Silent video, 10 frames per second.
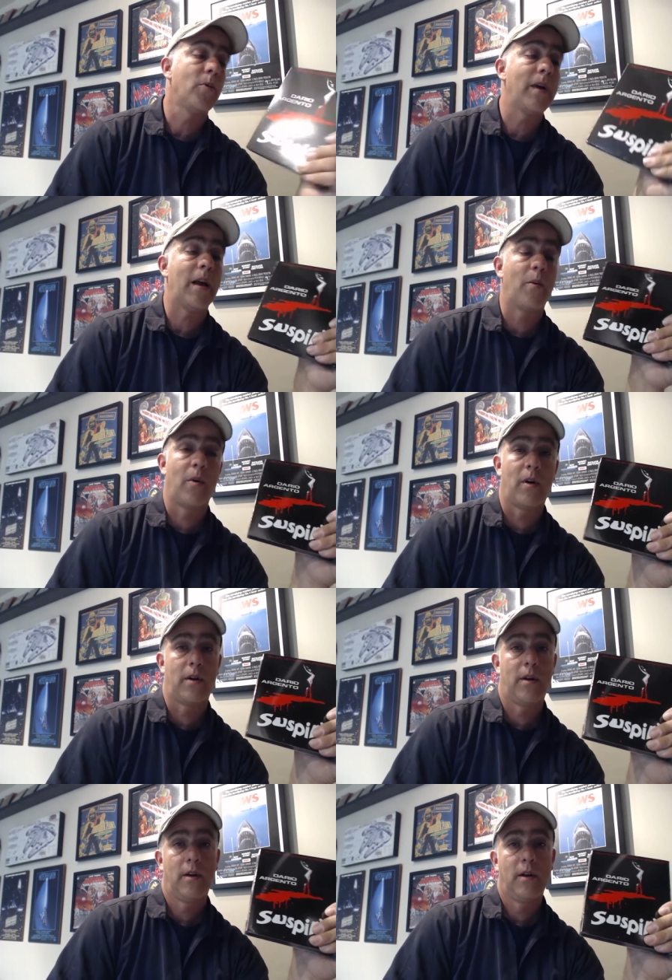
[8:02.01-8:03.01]
the way I work.
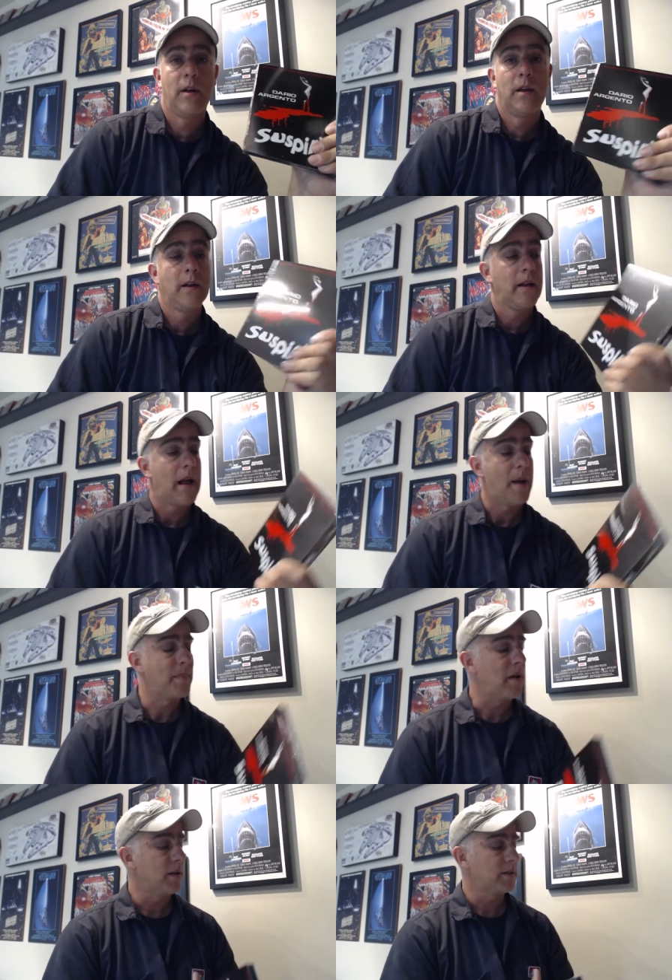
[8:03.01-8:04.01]
I'm
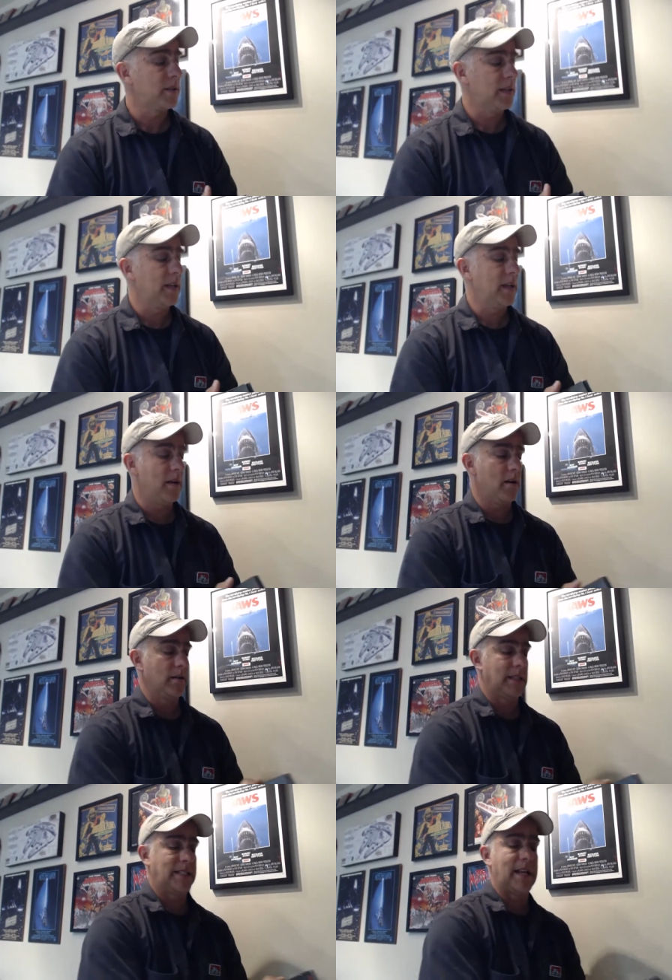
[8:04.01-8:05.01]
constantly
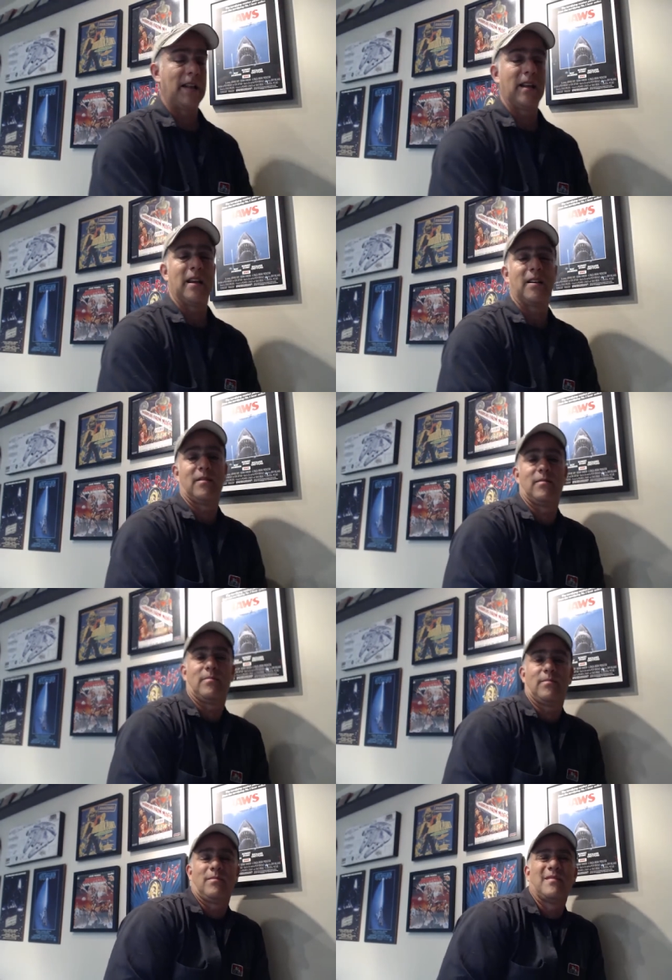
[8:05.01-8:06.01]
selling
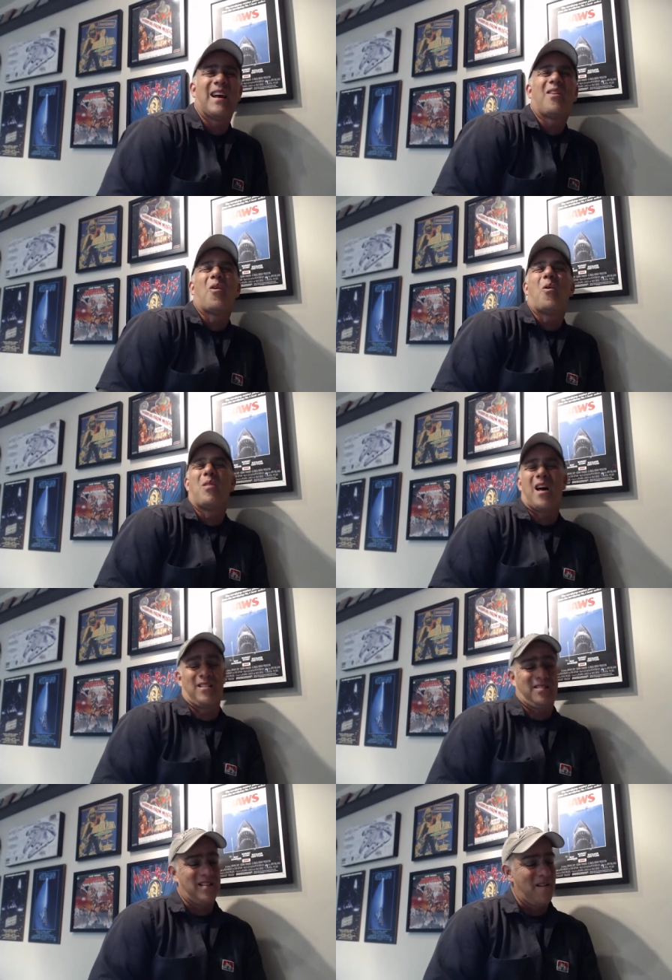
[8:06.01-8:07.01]
not a whole lot
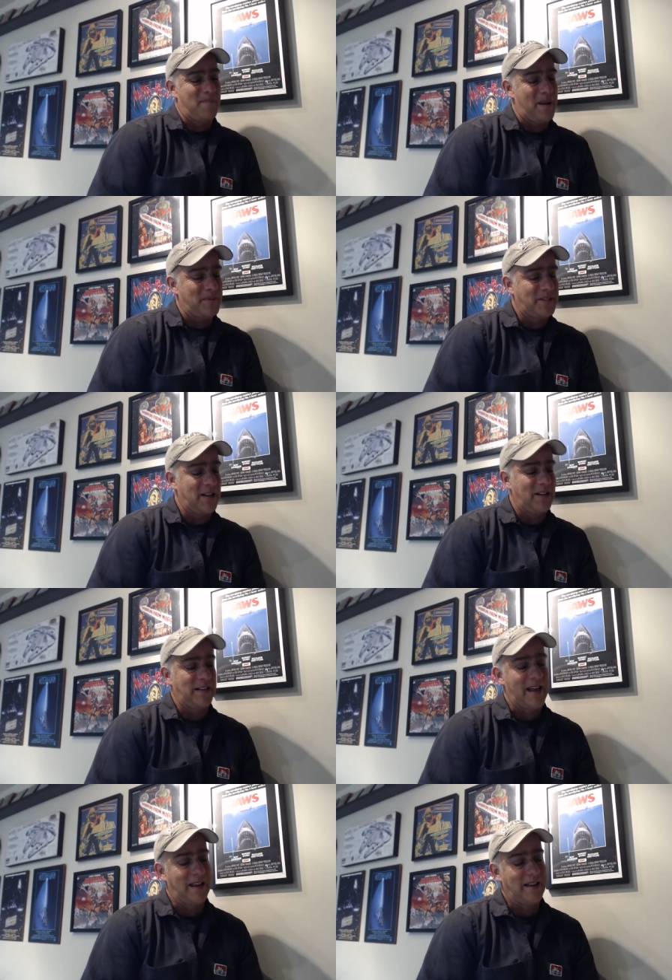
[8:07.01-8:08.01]
of stuff, but I'm
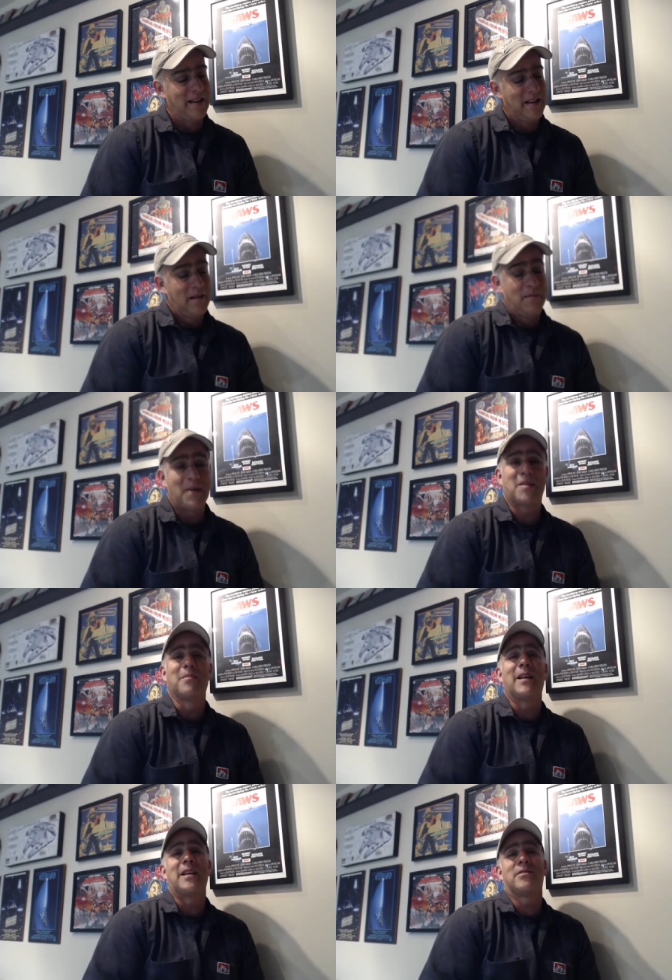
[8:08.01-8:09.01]
selling like maybe
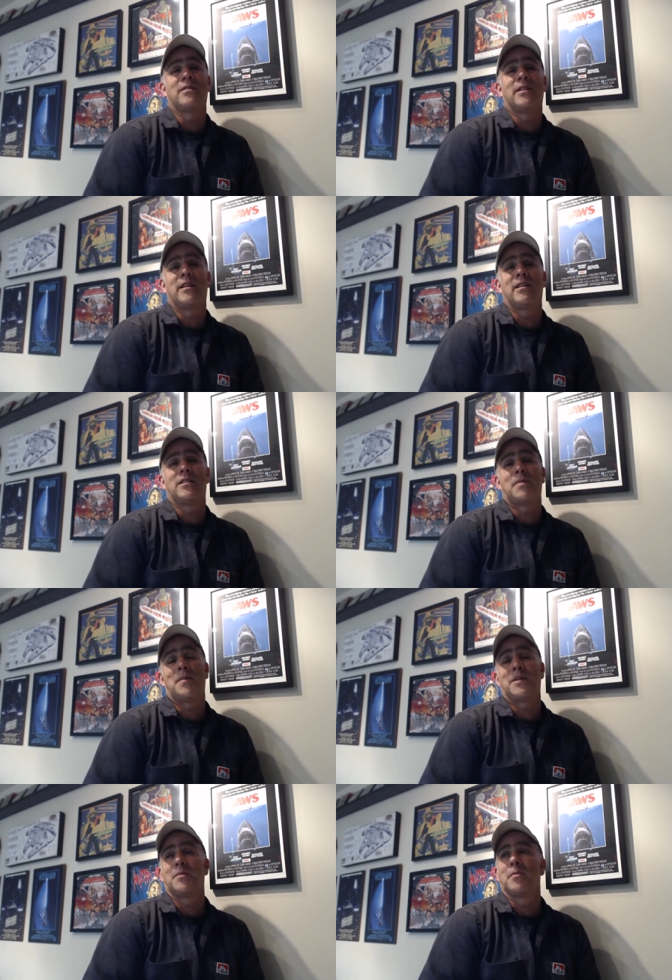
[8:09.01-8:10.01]
some laser discs,
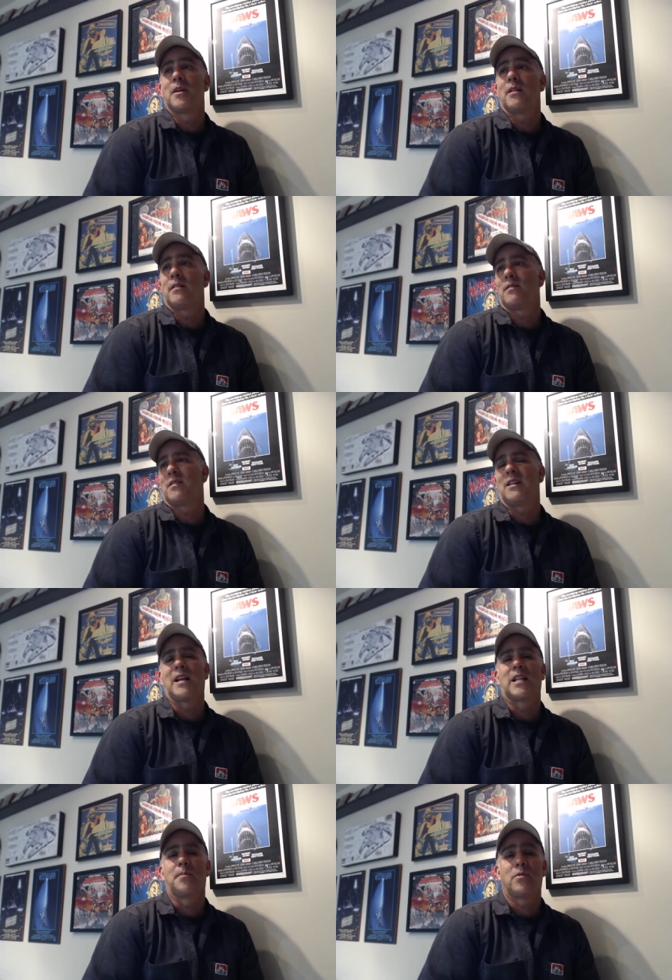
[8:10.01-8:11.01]
maybe some
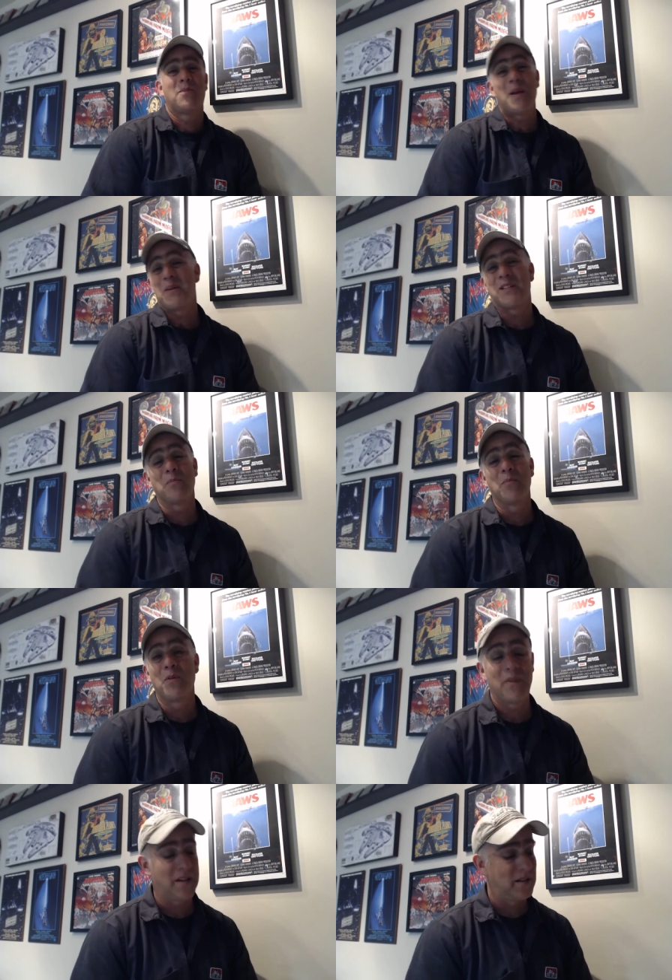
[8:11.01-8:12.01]
collectibles, or maybe some
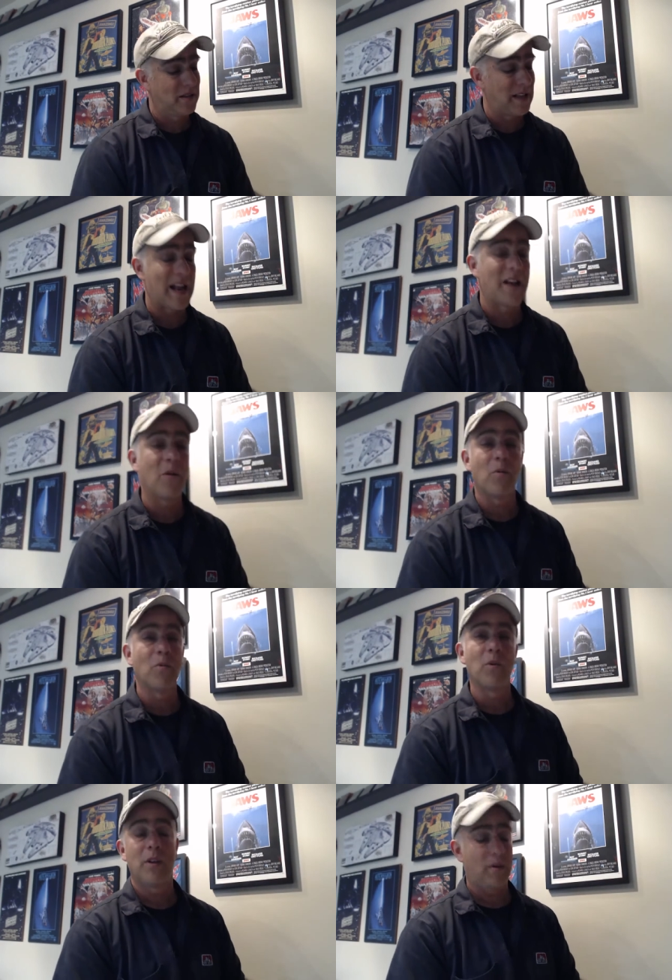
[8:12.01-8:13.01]
movies that
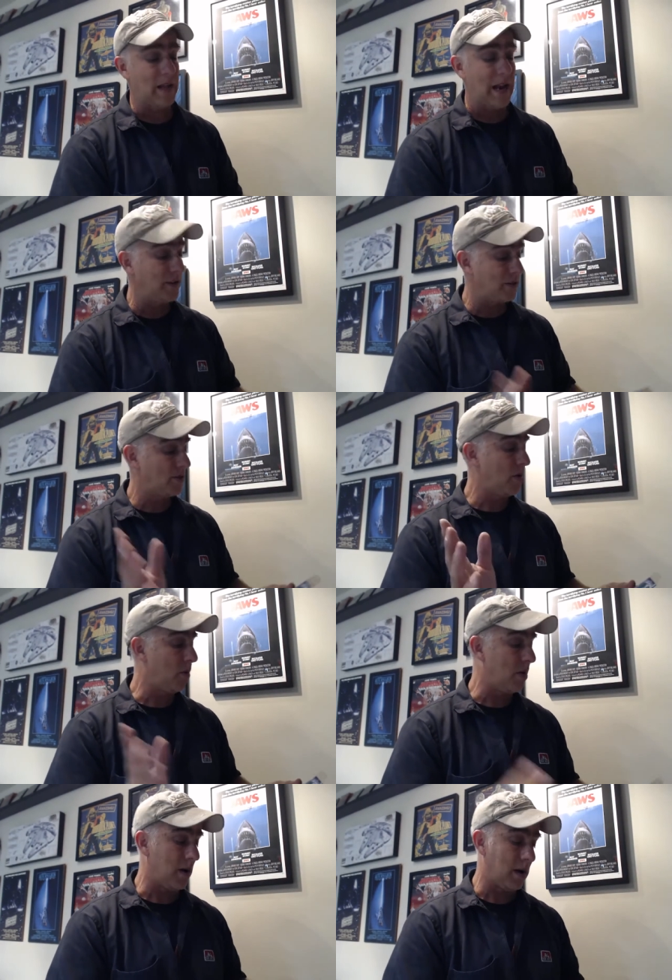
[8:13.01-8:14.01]
I just
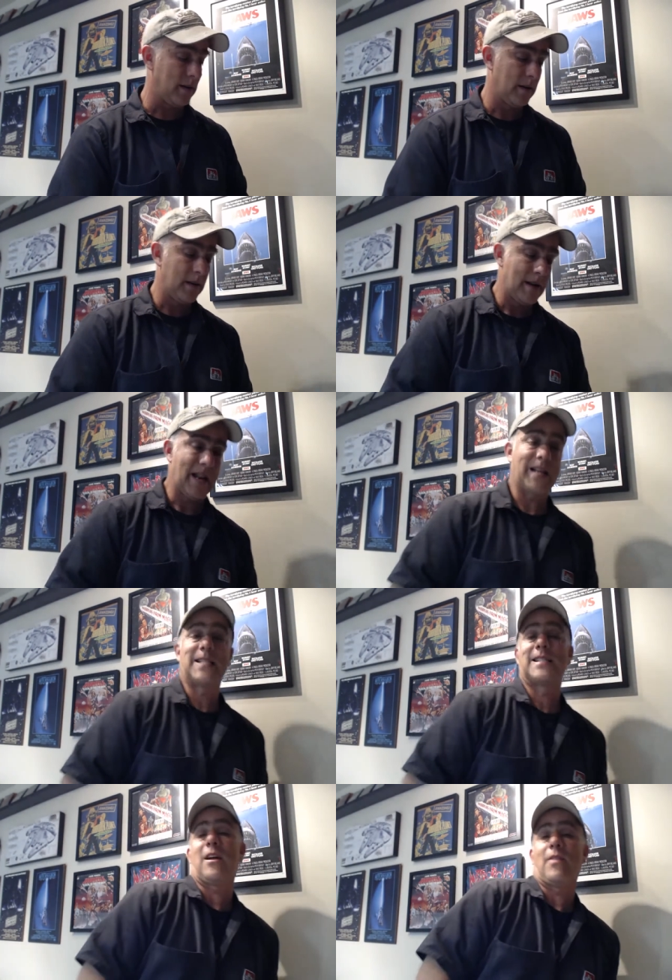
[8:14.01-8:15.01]
don't want. And I
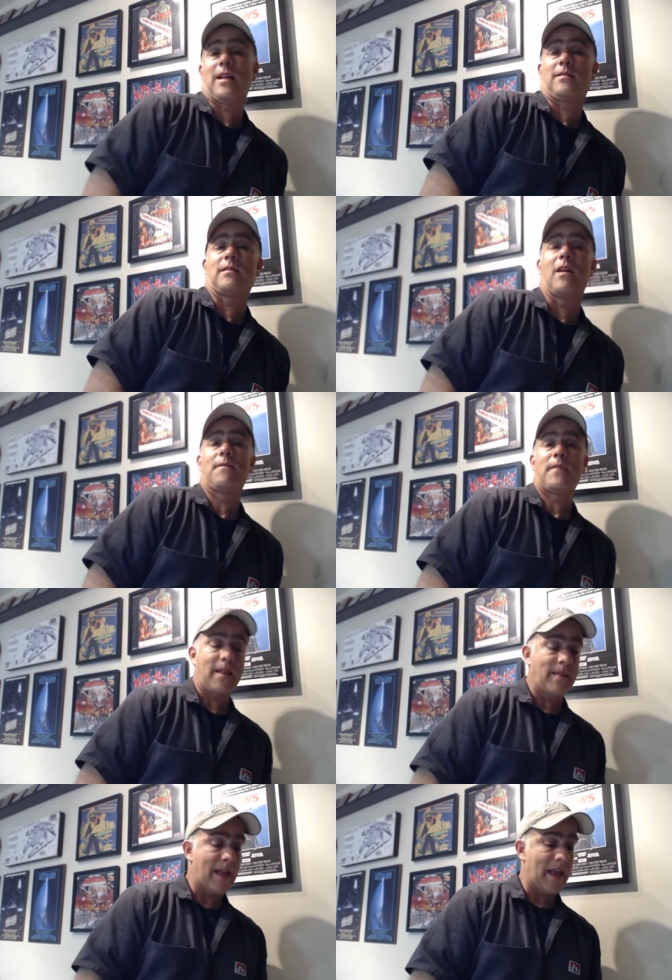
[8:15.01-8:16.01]
sell that stuff
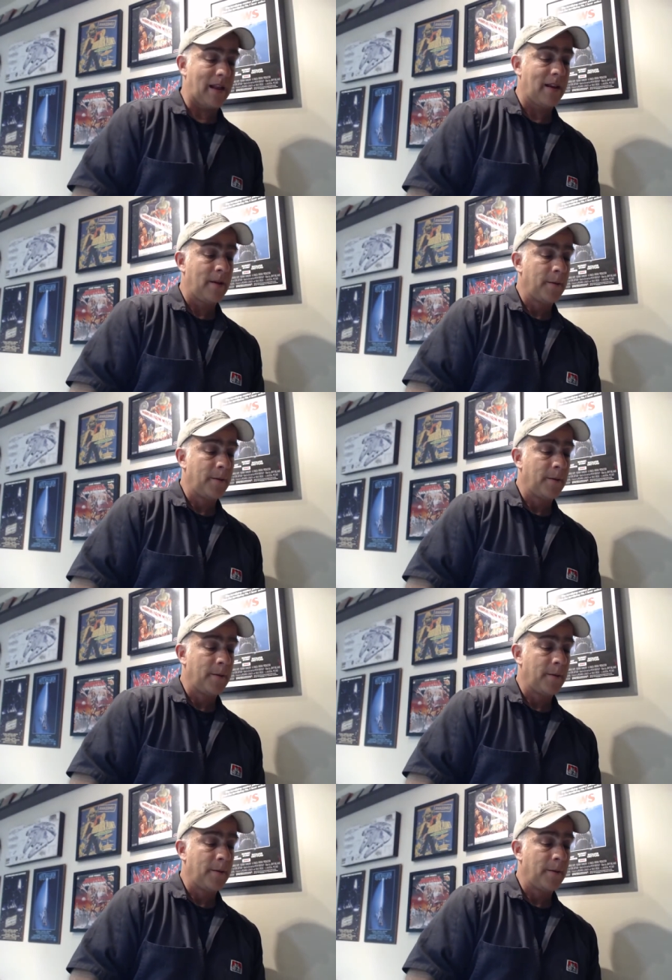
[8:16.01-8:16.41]
and then